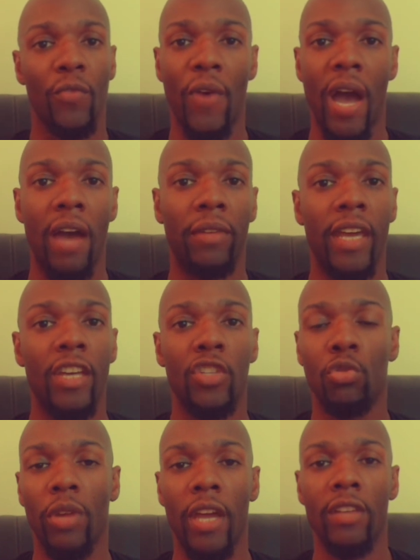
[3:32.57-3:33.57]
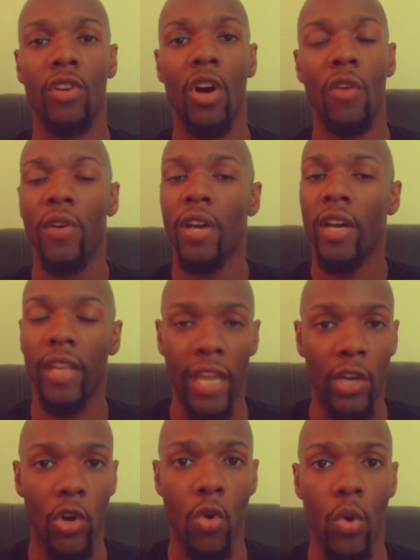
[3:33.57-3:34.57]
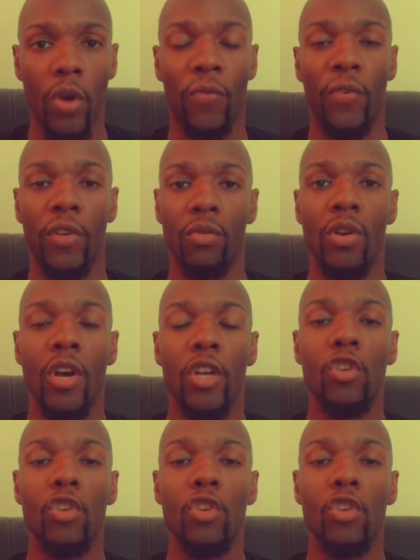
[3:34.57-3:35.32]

Five days, two days off, it ain't gonna work for you.